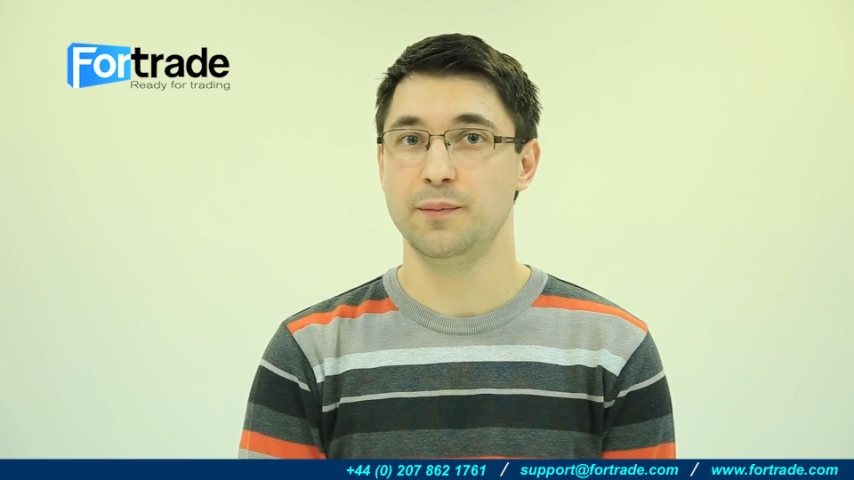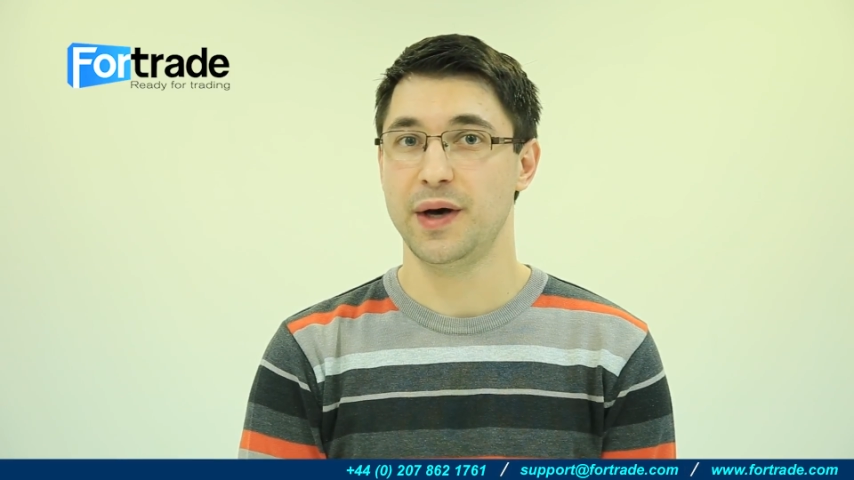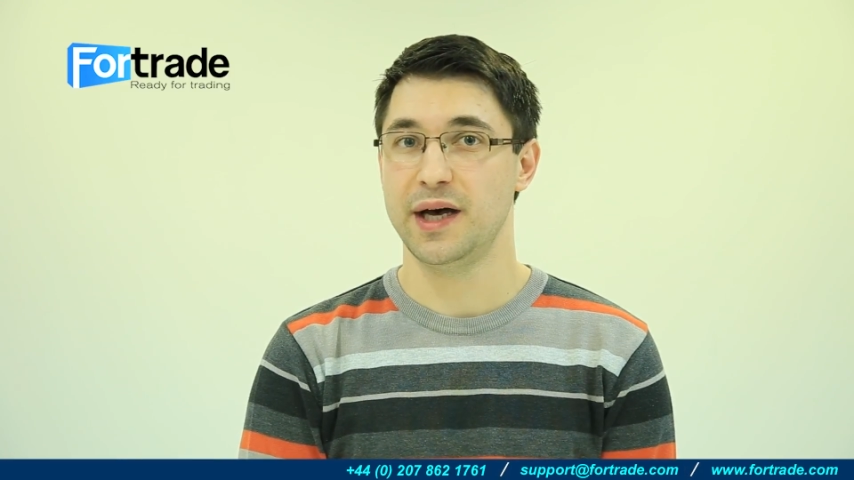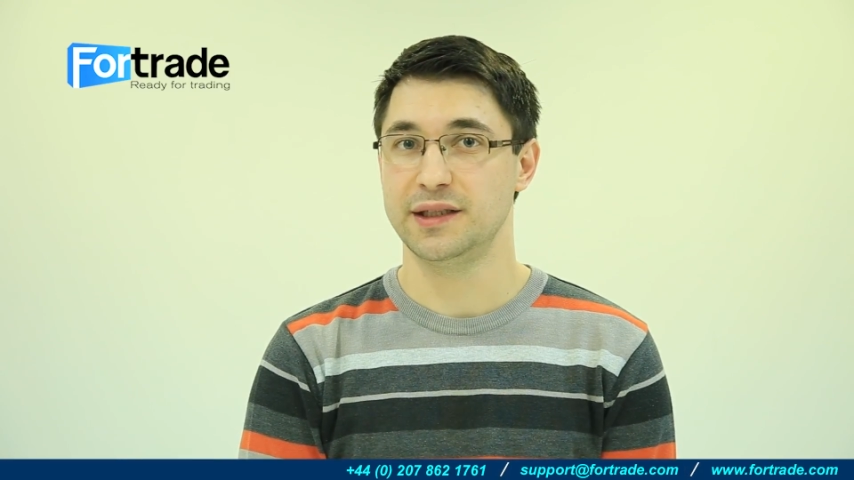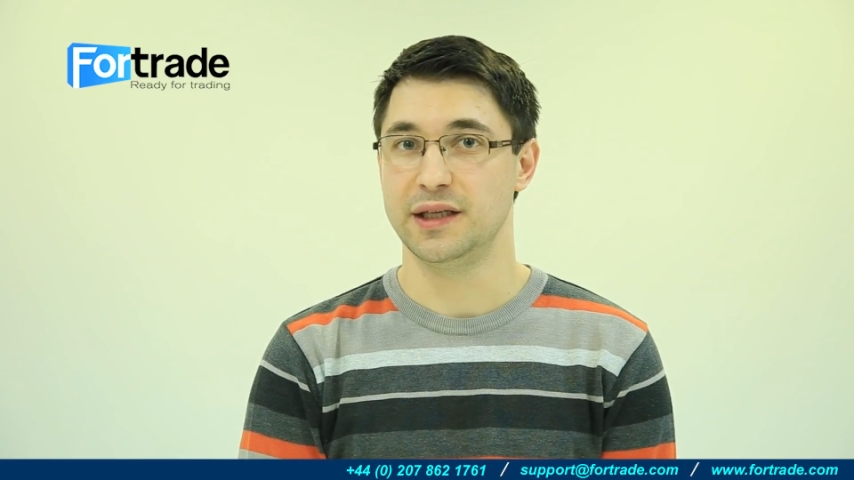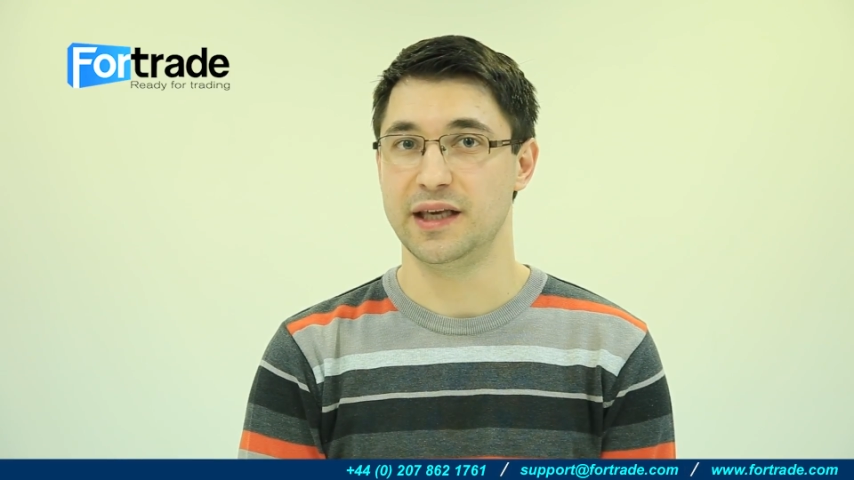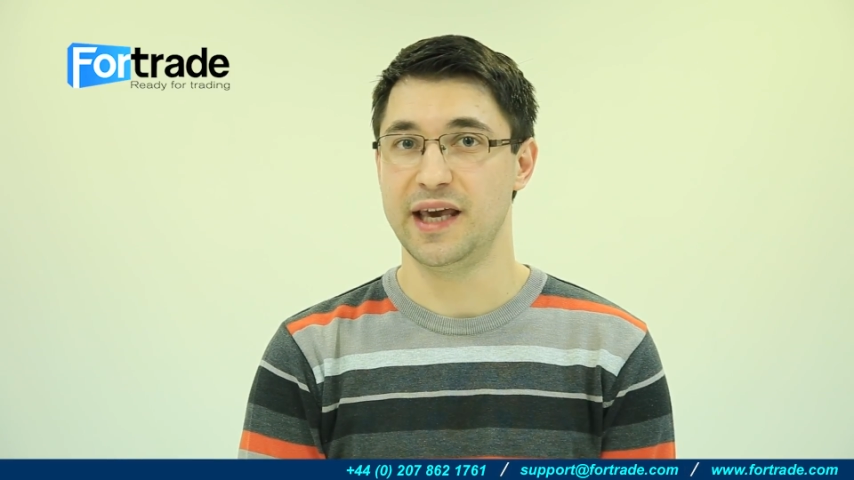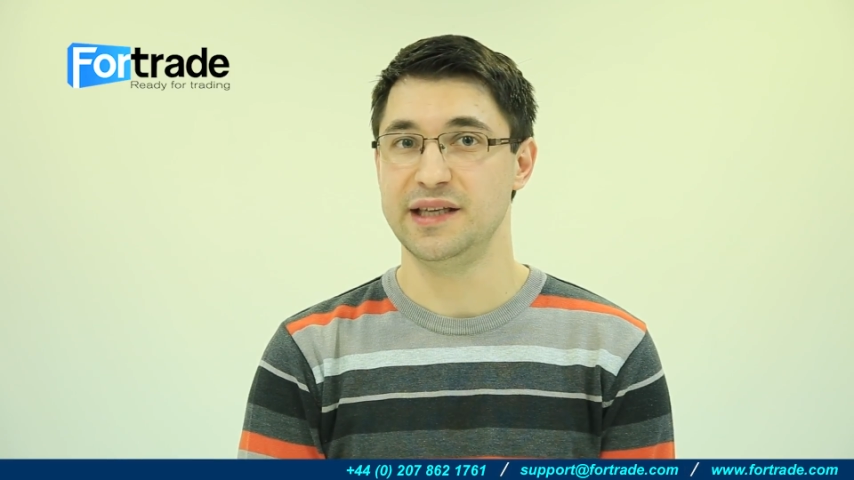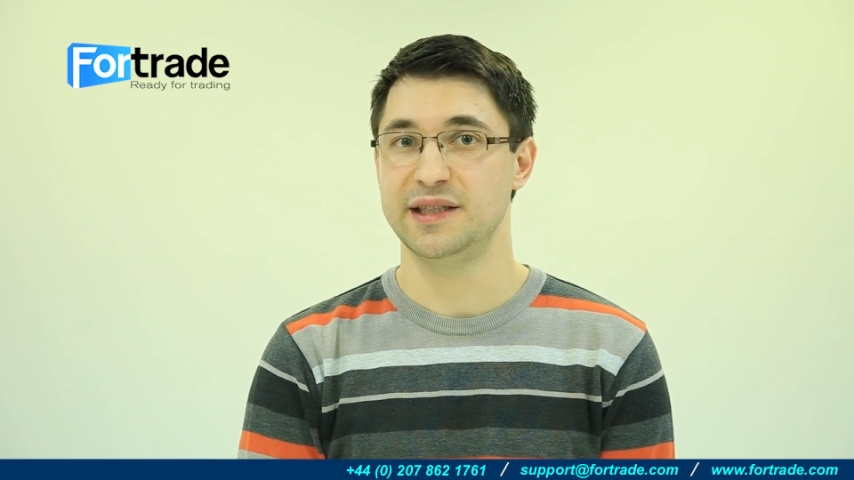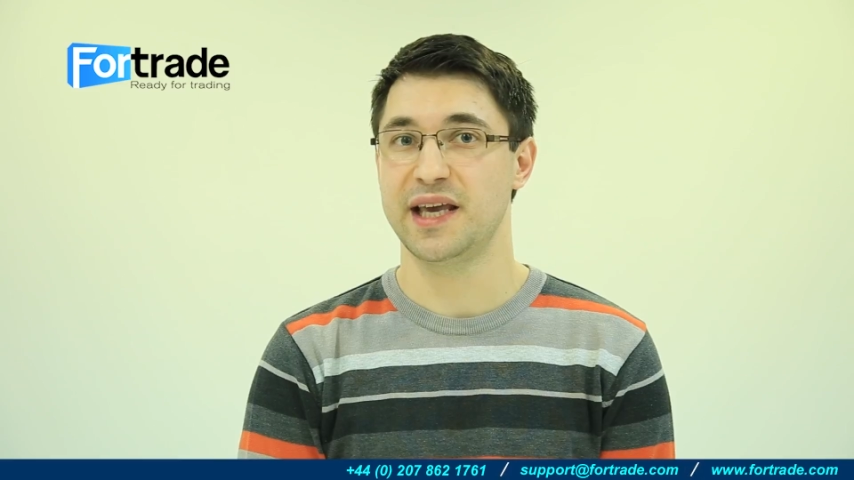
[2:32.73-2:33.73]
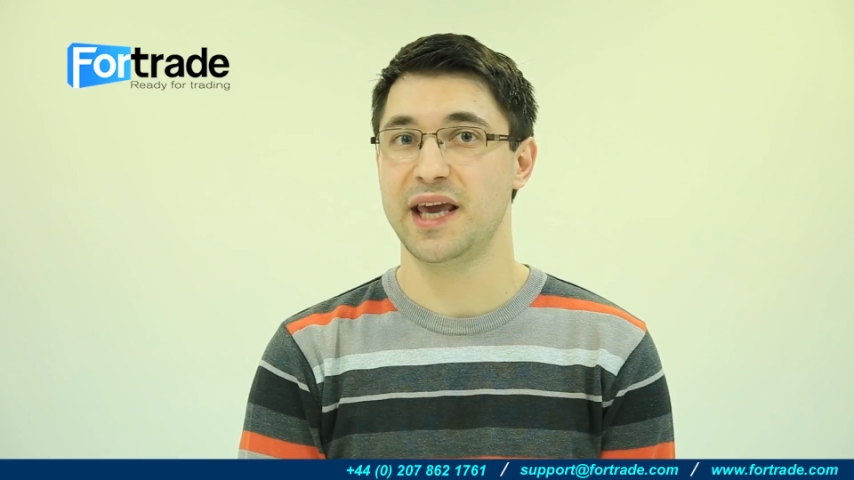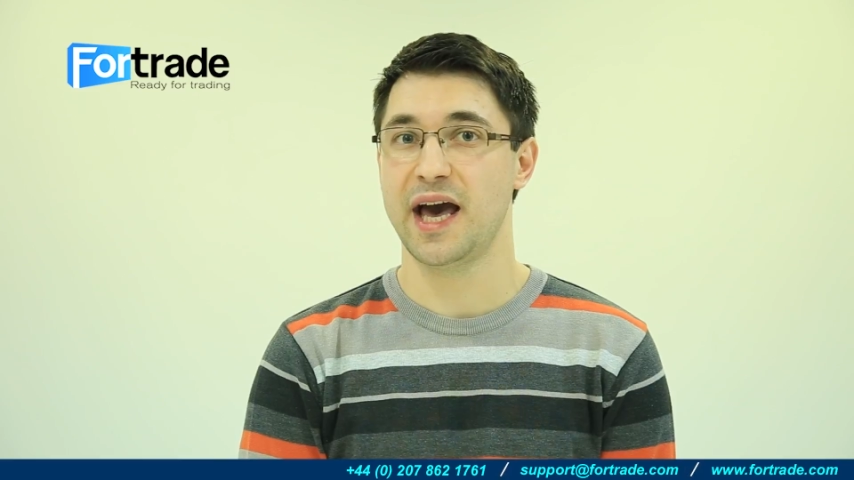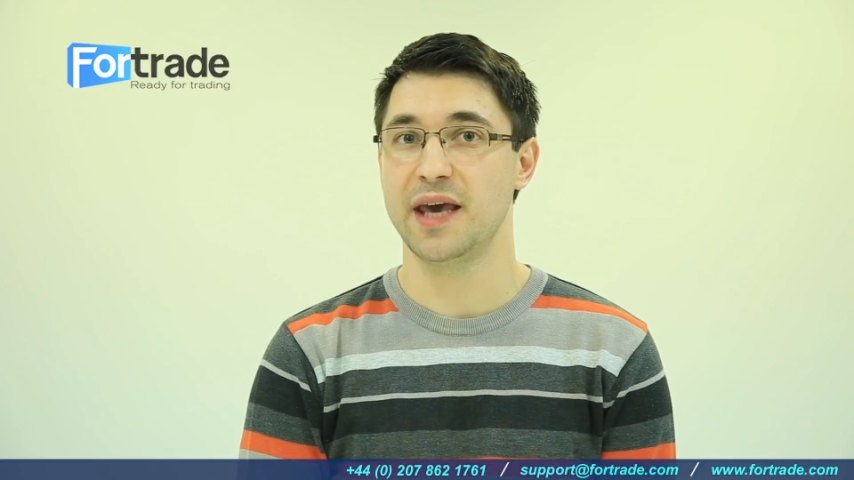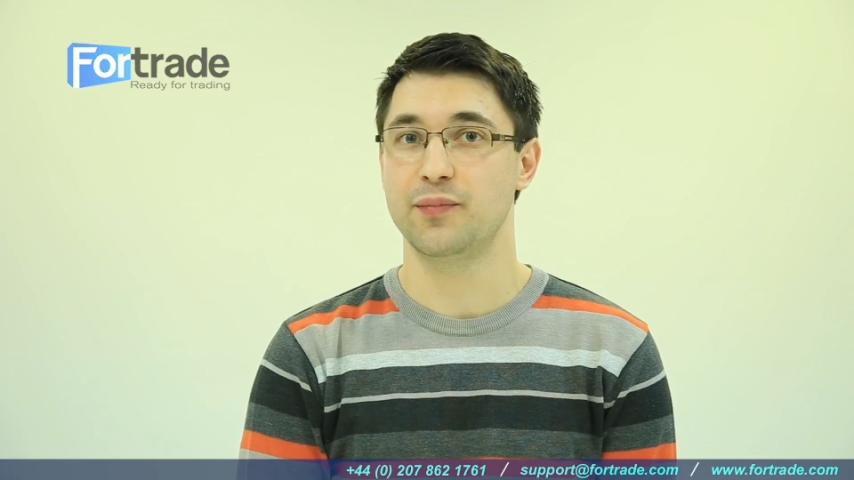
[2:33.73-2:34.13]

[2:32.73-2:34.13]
party gains a high